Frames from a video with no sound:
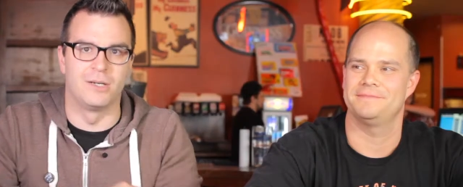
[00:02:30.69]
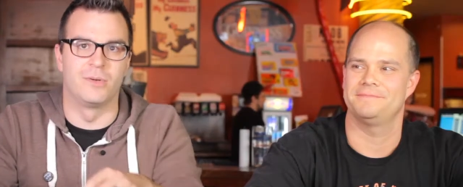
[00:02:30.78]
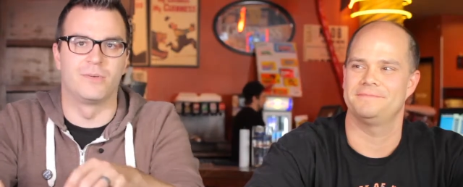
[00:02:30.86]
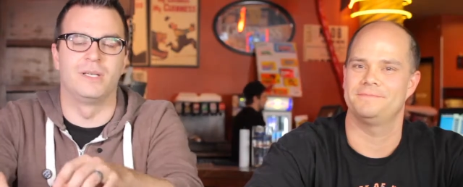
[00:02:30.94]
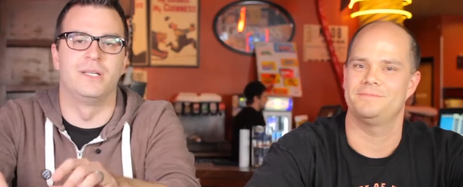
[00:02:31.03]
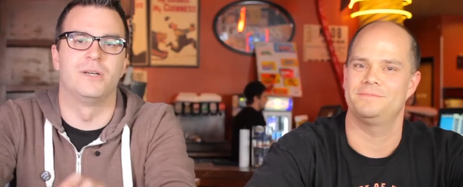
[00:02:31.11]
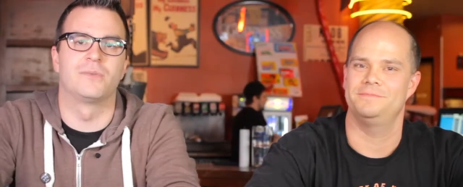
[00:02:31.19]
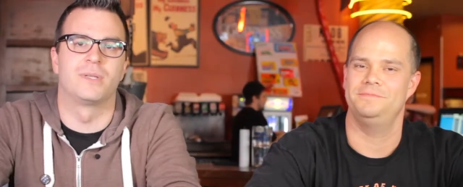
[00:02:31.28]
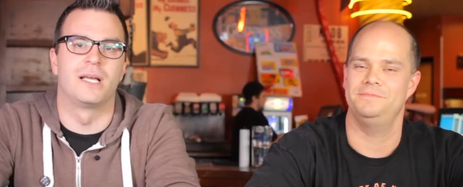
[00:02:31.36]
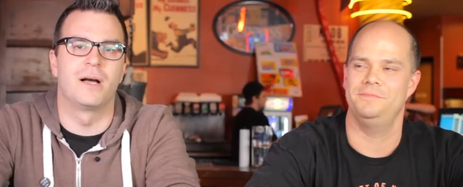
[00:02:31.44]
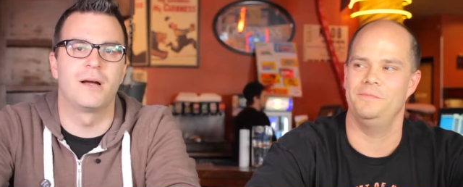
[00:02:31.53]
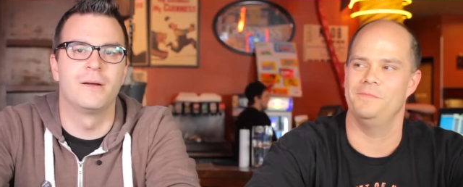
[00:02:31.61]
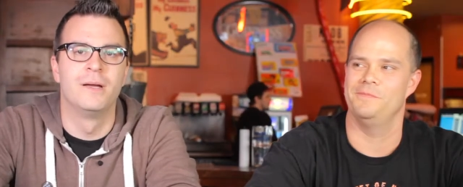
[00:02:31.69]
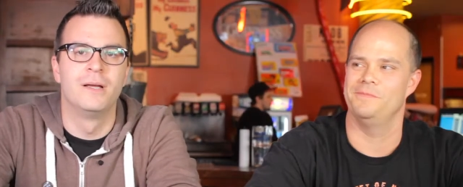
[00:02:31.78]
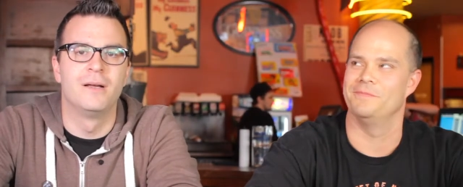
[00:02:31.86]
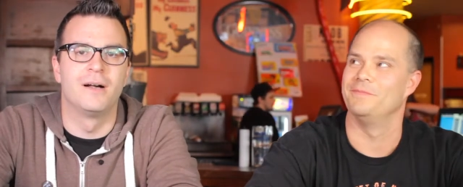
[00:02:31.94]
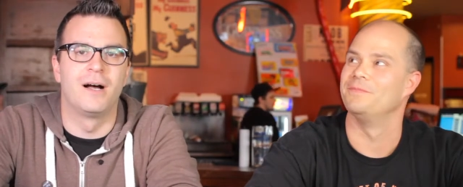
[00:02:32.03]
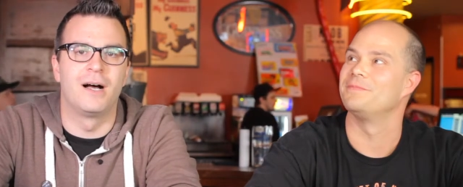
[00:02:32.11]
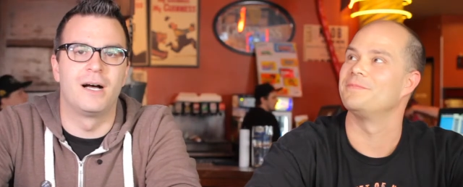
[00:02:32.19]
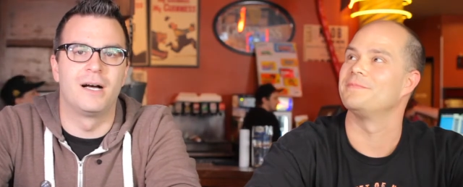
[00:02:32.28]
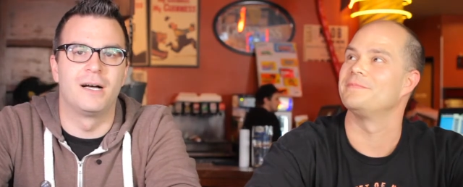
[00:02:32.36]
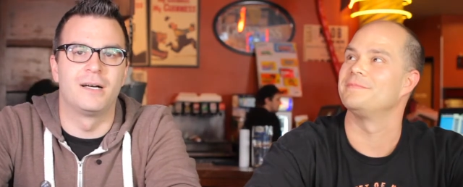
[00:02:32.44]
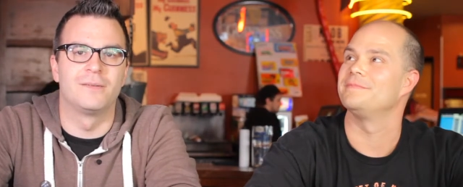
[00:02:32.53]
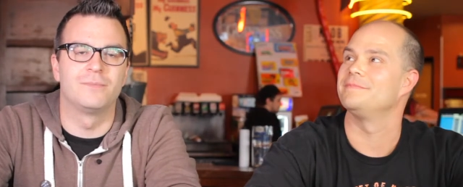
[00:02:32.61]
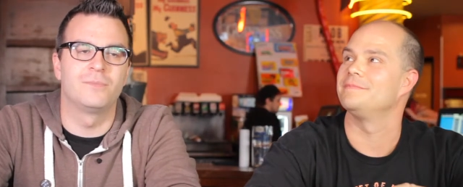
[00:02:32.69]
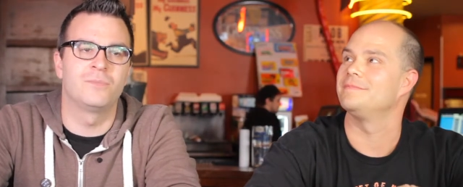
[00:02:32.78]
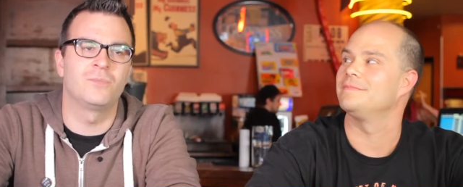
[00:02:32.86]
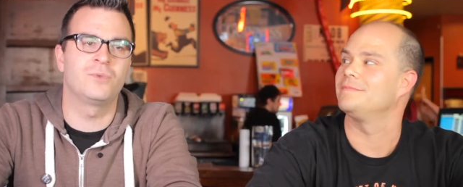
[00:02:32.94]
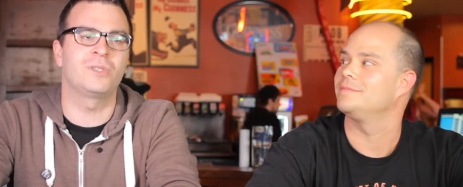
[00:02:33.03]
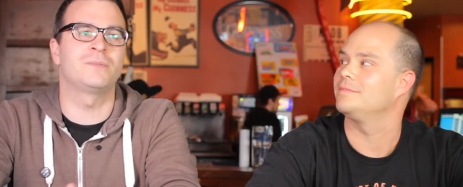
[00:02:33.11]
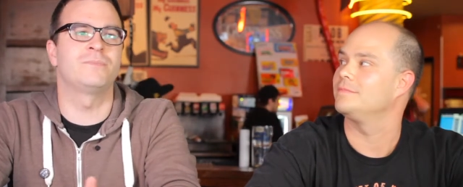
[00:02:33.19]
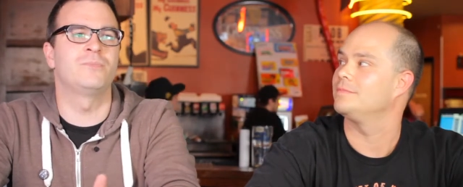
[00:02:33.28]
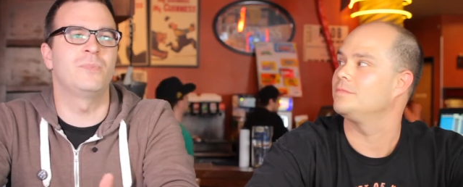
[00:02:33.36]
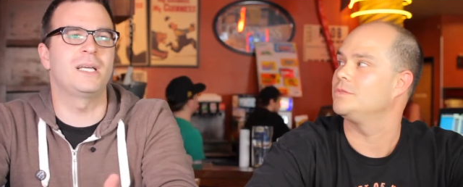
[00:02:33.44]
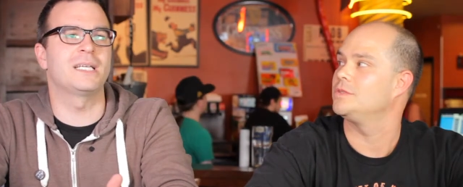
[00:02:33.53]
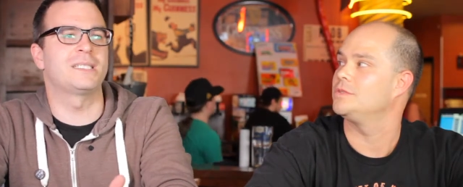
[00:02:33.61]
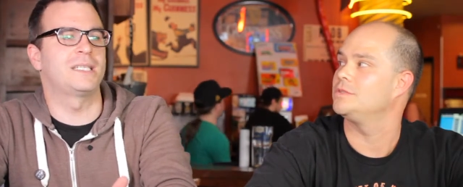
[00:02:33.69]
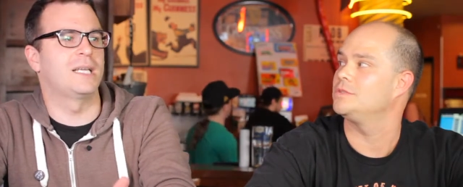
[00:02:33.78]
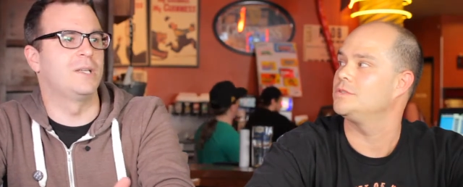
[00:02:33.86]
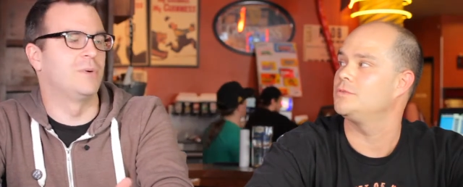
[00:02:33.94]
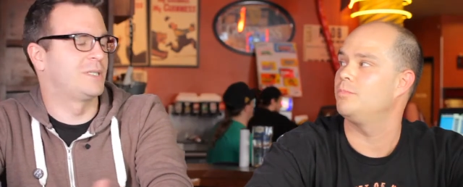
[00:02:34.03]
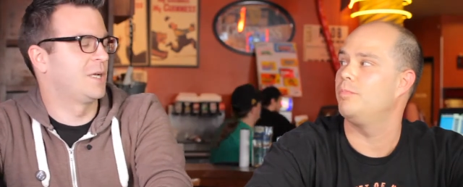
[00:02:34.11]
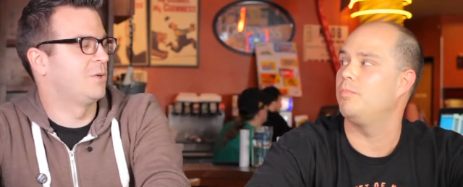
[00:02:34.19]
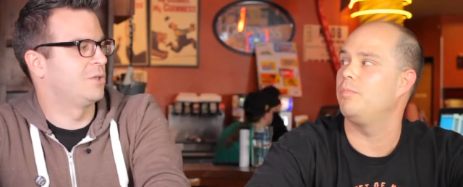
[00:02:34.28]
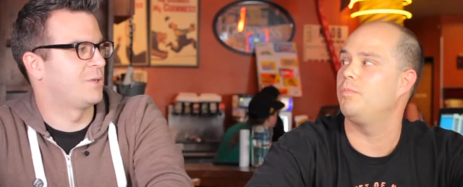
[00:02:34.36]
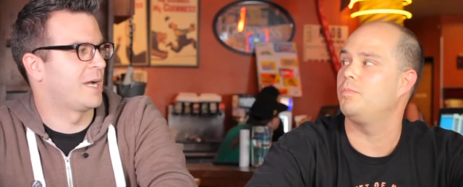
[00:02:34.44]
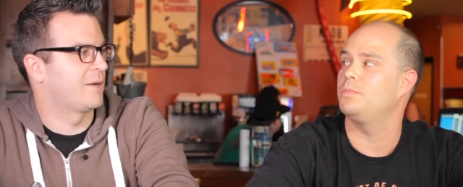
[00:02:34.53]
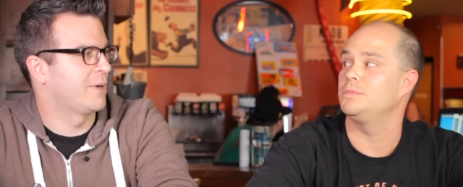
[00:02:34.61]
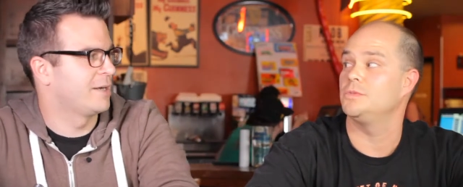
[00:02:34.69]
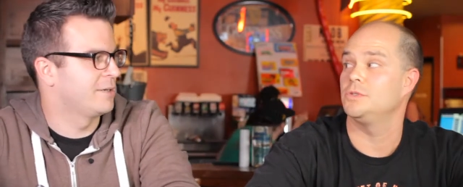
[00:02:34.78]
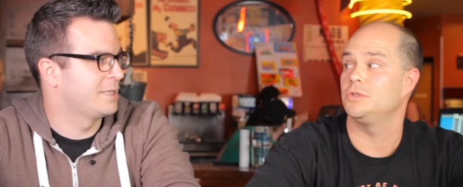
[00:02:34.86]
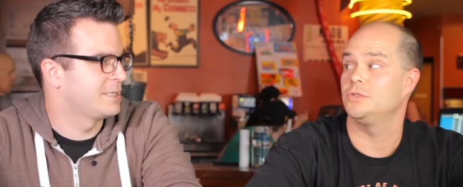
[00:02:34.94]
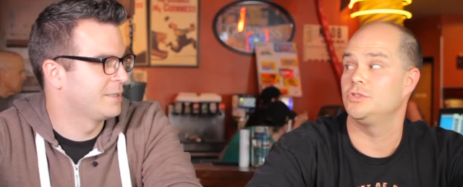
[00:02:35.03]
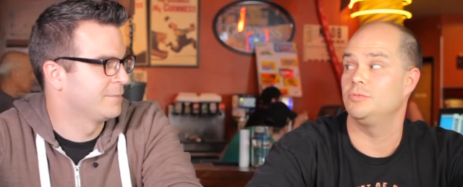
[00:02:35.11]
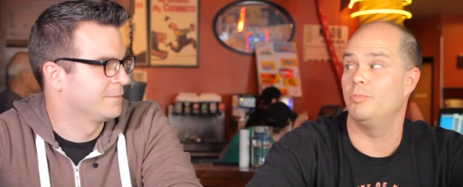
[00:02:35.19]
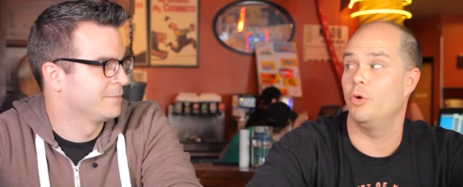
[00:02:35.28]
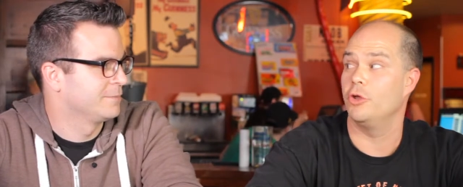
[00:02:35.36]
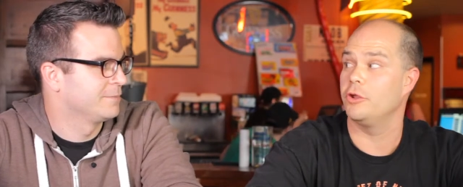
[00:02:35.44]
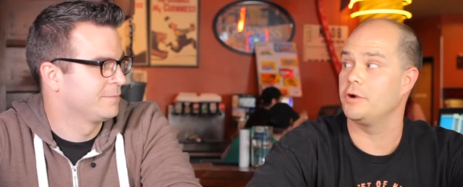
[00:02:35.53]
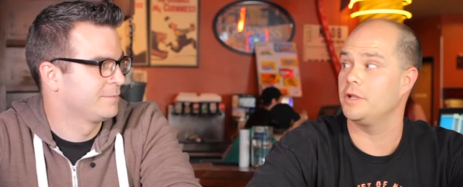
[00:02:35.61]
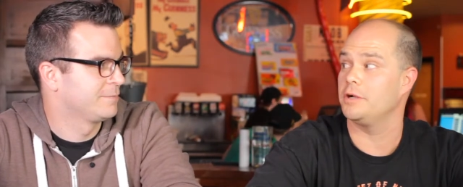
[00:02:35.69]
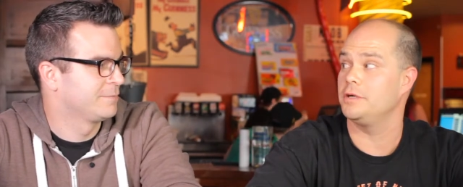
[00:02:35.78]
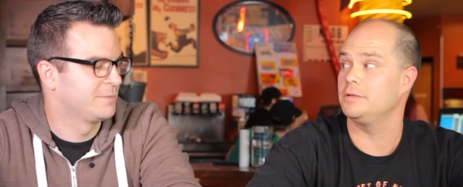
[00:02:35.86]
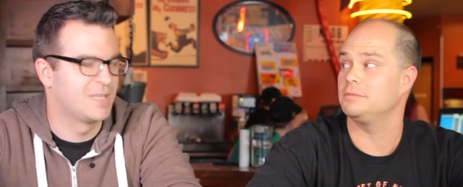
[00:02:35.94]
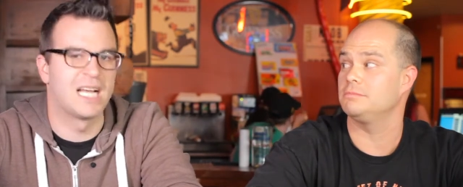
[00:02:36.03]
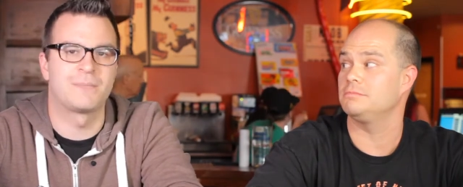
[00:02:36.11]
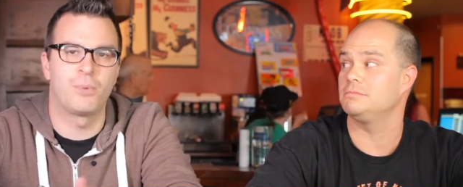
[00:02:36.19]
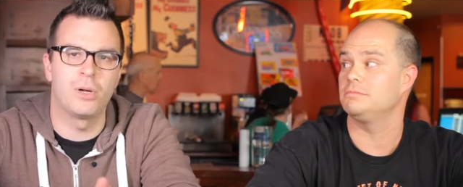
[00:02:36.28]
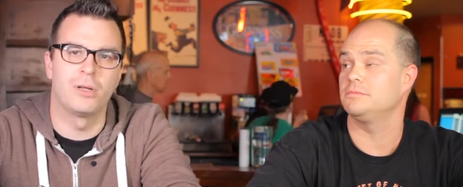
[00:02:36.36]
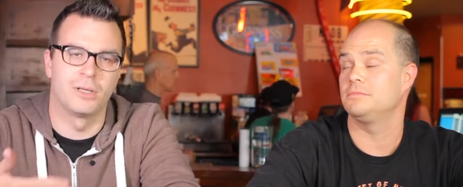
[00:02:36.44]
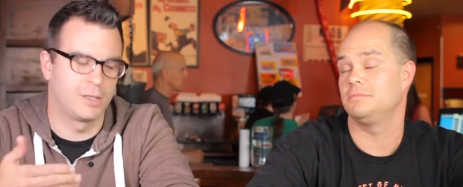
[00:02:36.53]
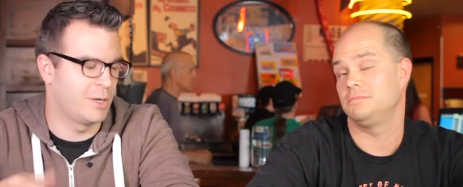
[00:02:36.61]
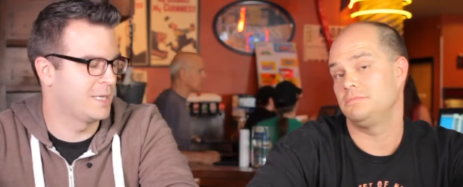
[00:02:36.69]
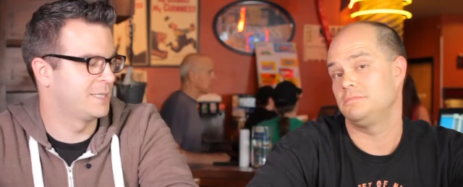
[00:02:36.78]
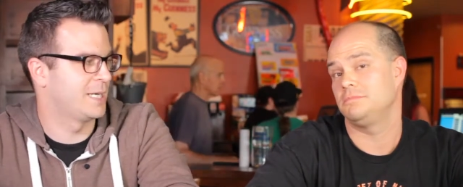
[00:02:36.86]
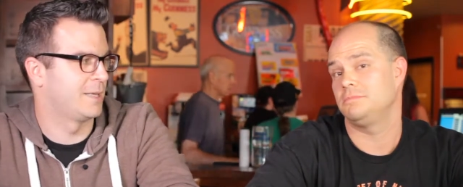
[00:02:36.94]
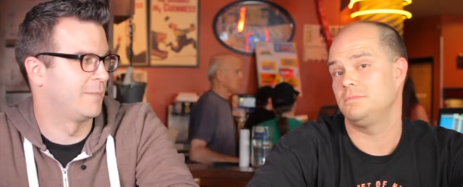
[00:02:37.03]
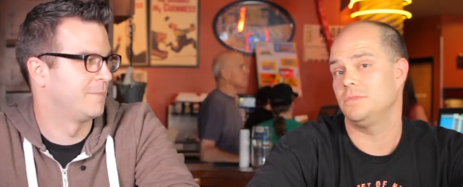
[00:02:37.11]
Speaker 1: that no one really knows where they are. Uh, well, we can say, you want to say who the dragon rider is? Spoiler alert. Yeah, spoiler alert. Go ahead and tell